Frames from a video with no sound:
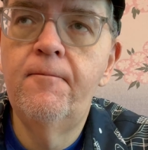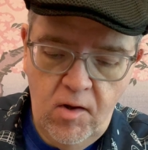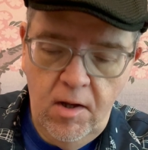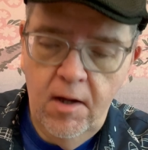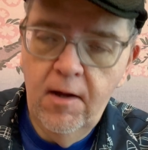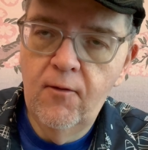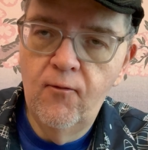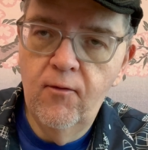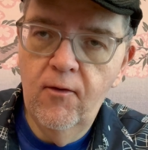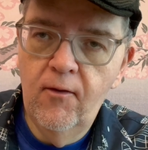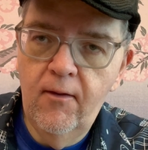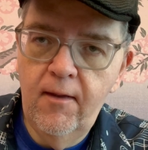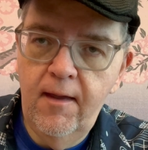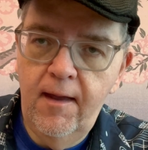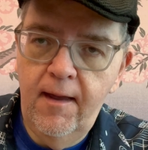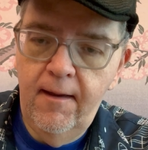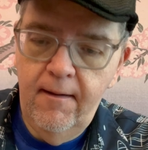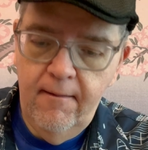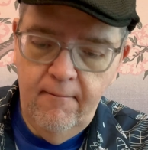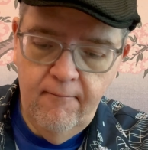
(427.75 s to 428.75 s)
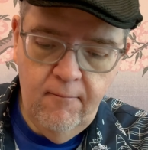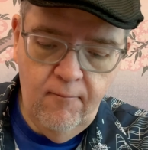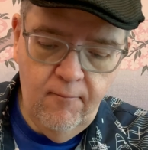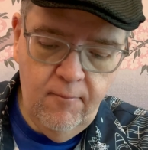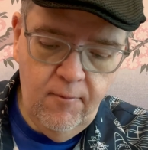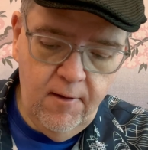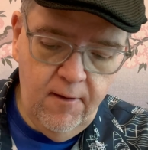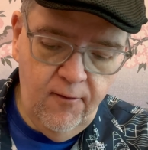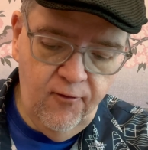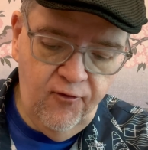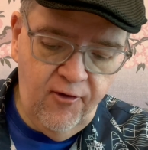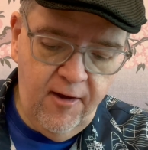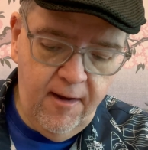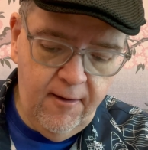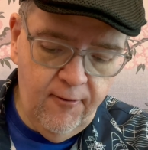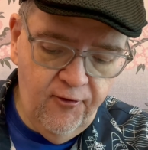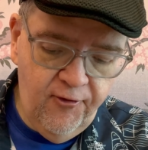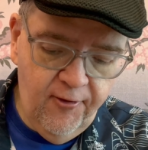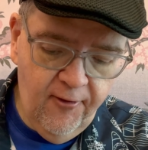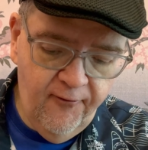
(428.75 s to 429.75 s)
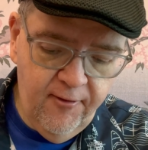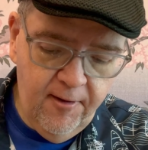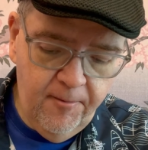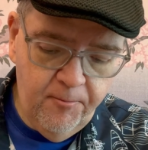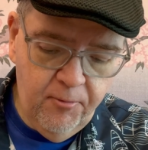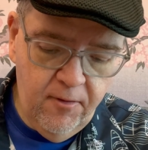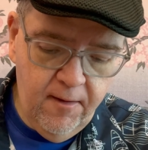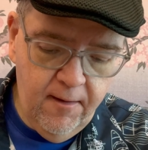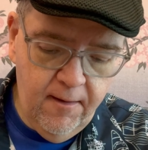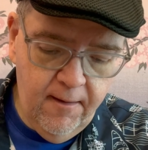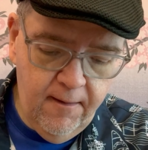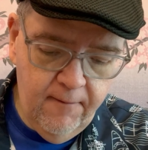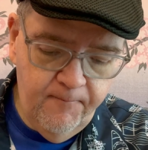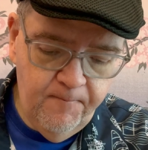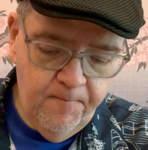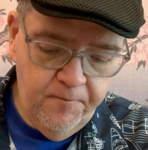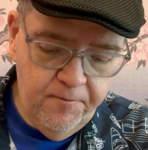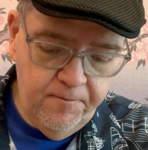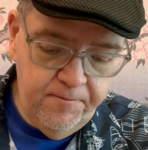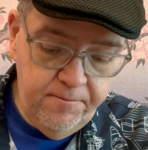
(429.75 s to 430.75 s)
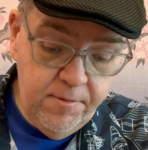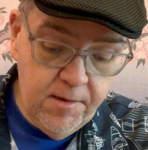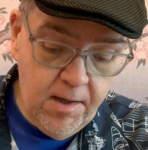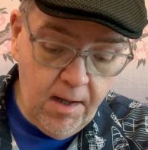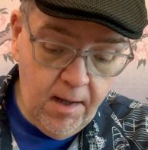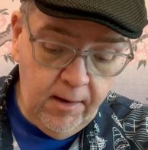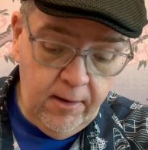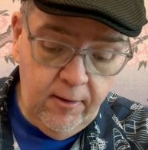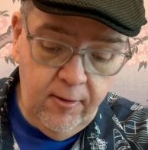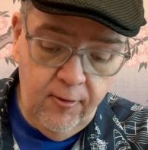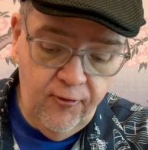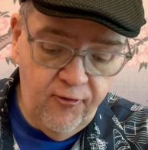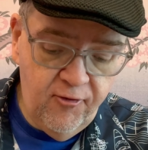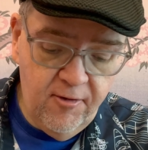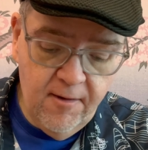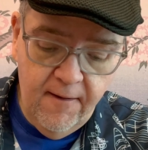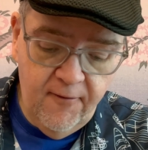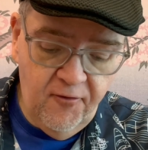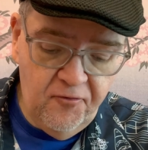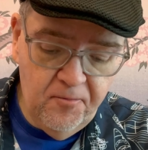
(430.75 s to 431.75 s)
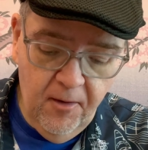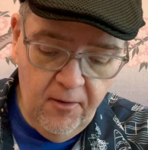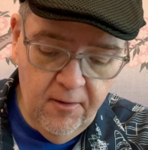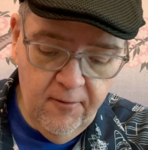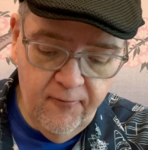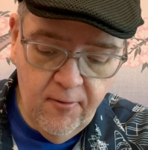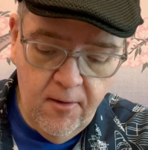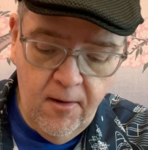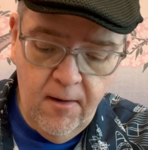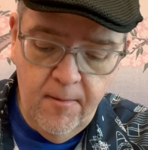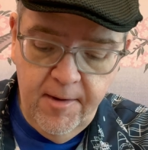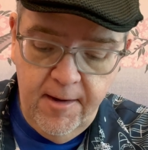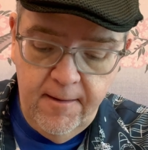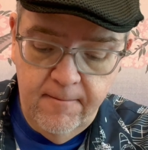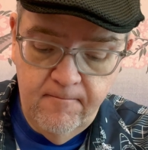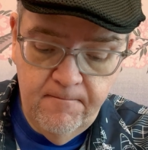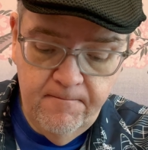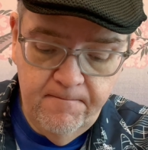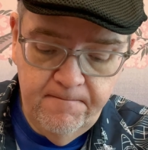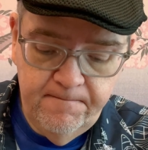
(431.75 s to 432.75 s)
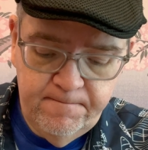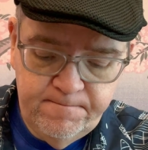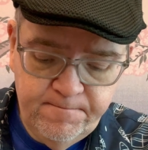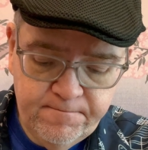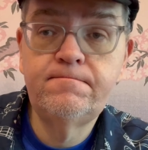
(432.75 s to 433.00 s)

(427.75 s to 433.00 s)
You could really set yourself up with a huge, nice bowl of ramen.